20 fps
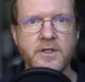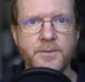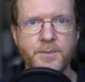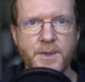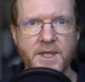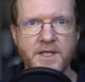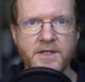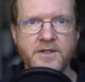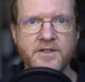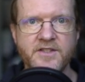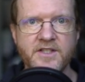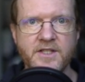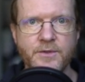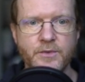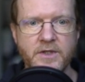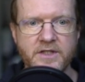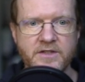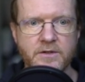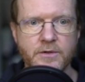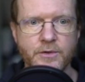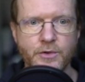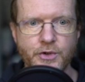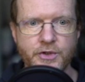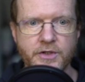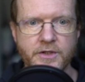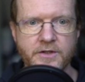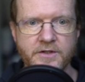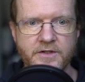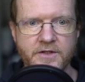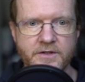dependency
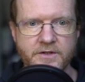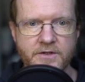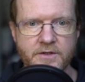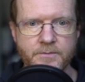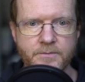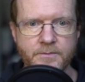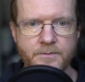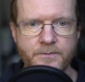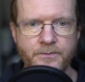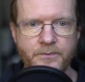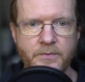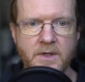resolution system.